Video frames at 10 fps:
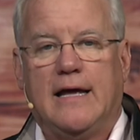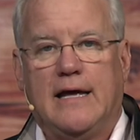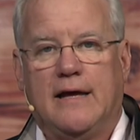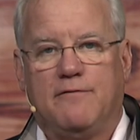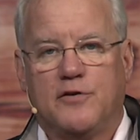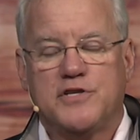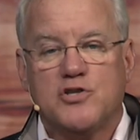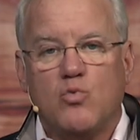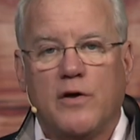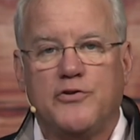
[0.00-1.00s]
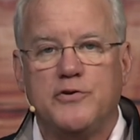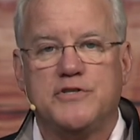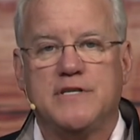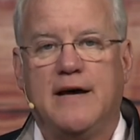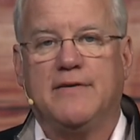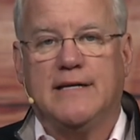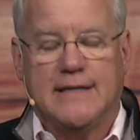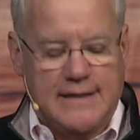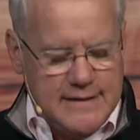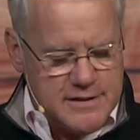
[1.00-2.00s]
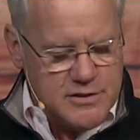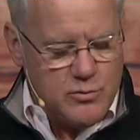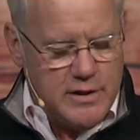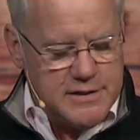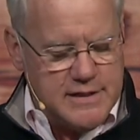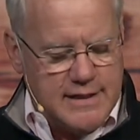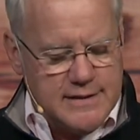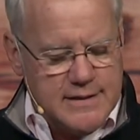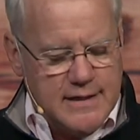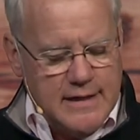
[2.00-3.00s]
uh, verses 1 through 7, and this is what it says